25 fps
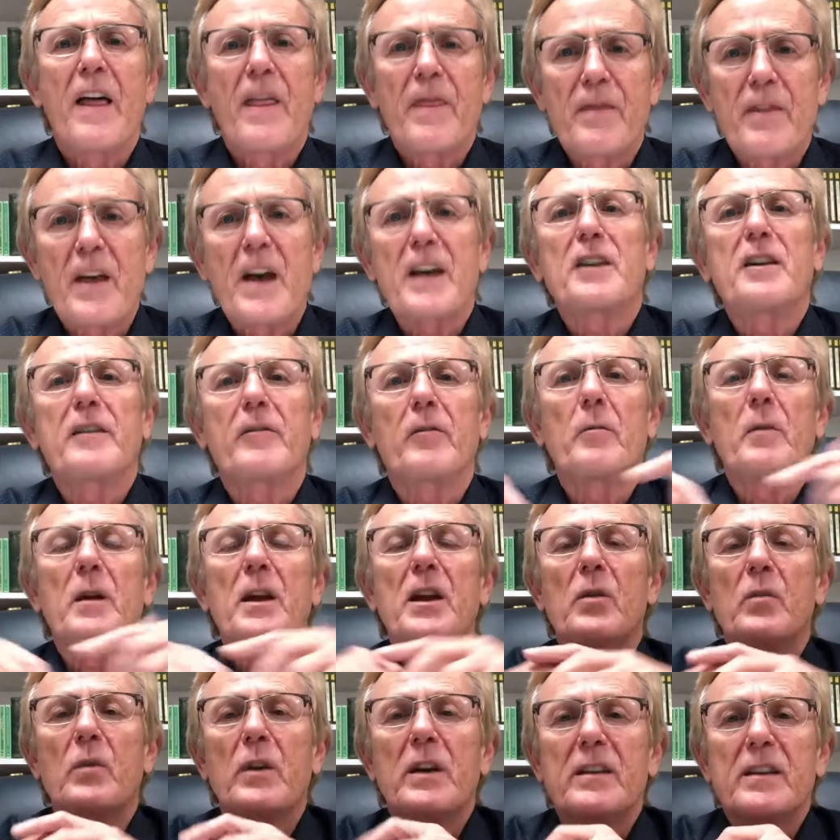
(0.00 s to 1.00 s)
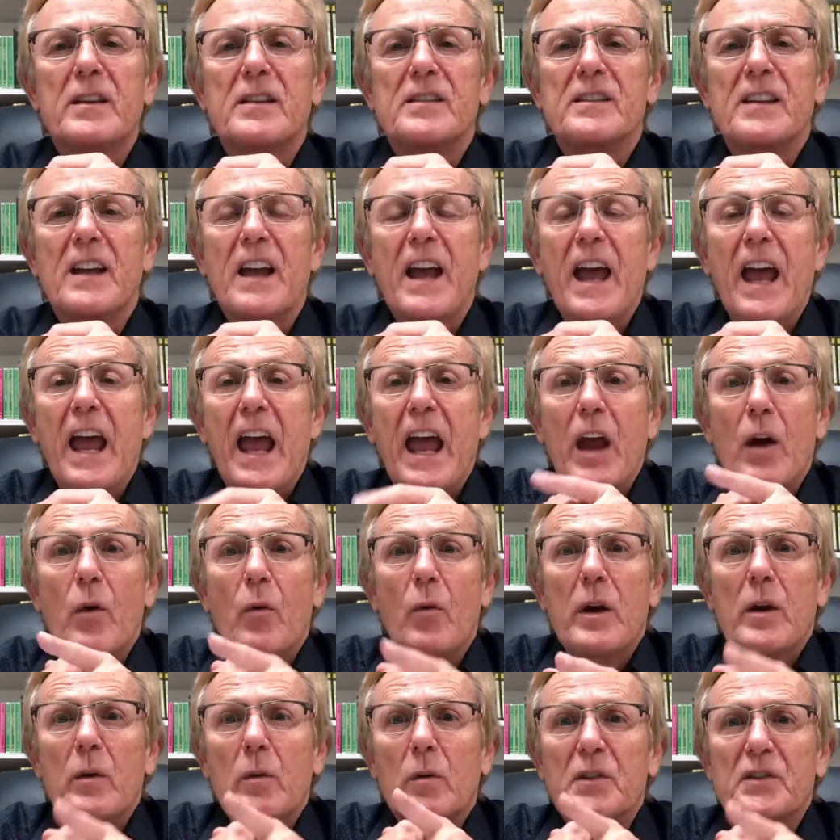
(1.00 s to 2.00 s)
Thank you for being with us, and
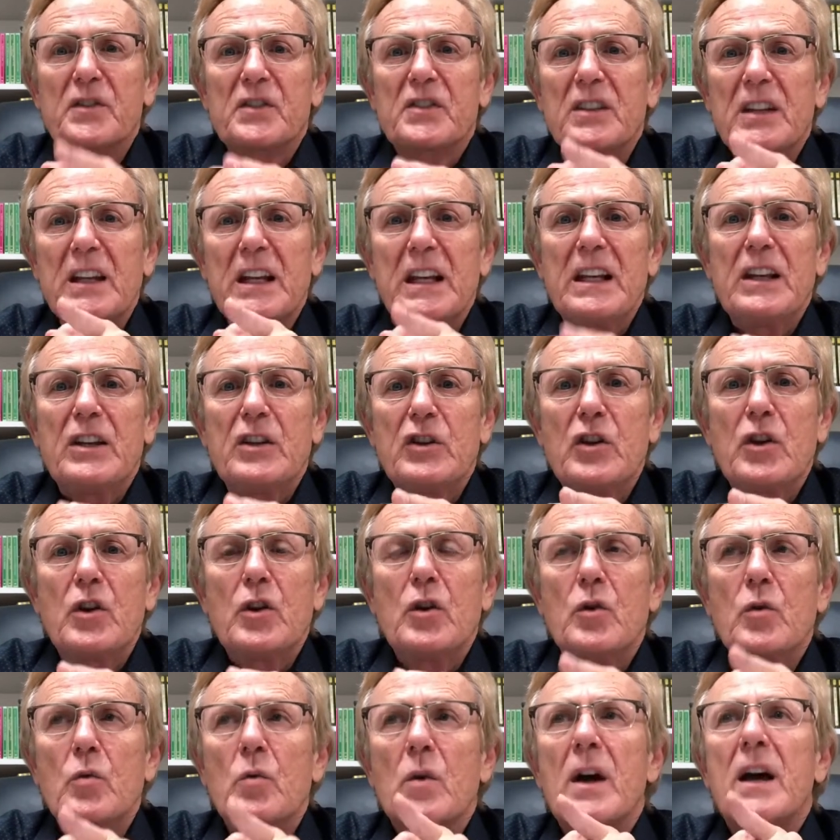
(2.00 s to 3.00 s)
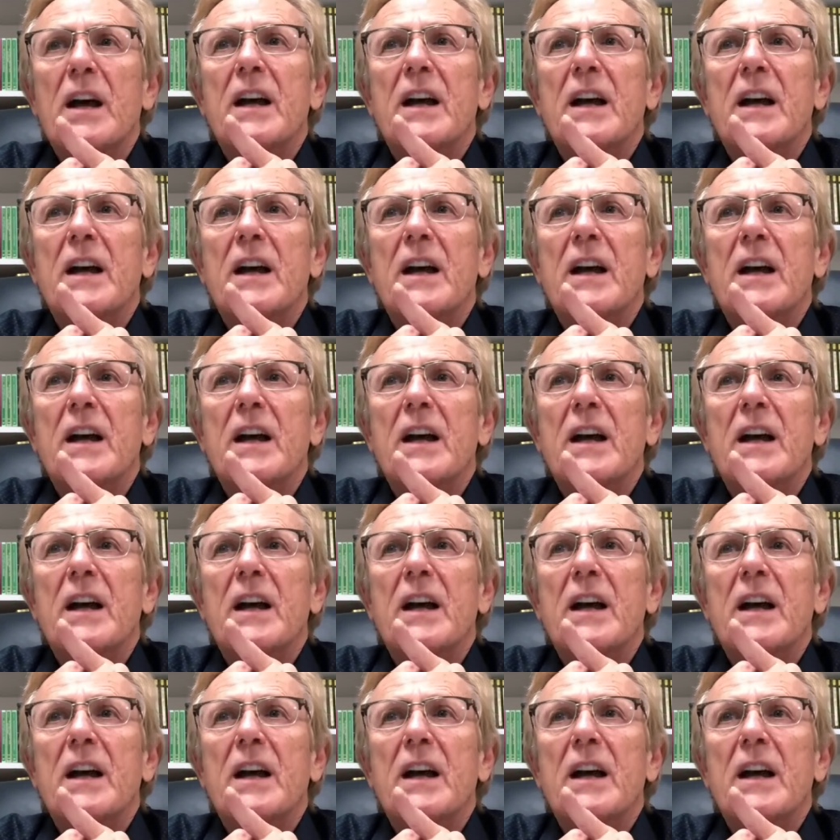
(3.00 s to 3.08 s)
we will see you